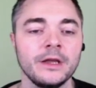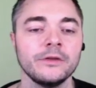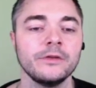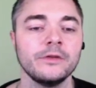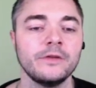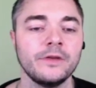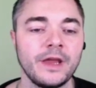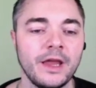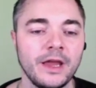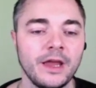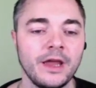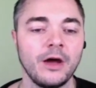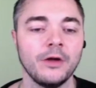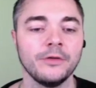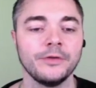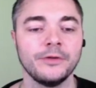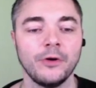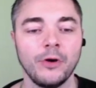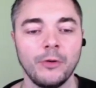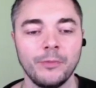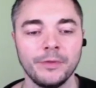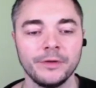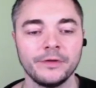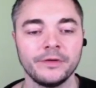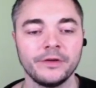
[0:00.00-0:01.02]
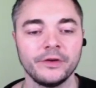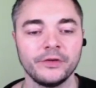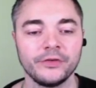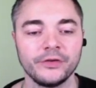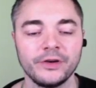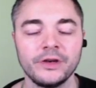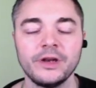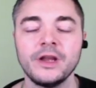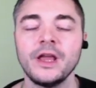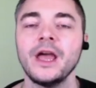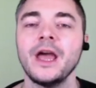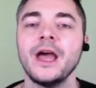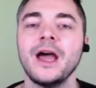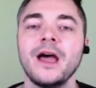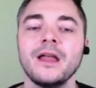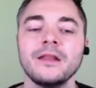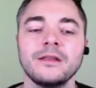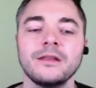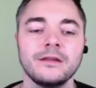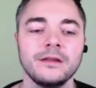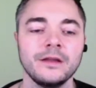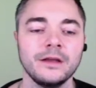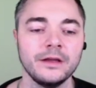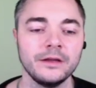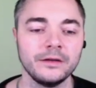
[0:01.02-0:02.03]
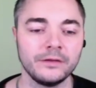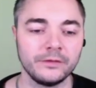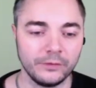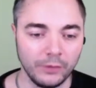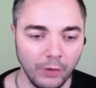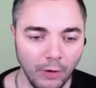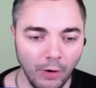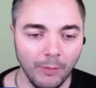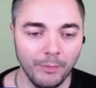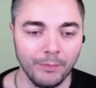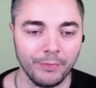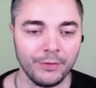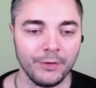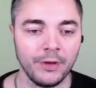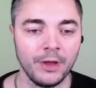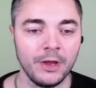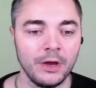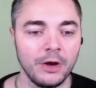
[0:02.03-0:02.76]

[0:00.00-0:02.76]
to take out the opposition at the top.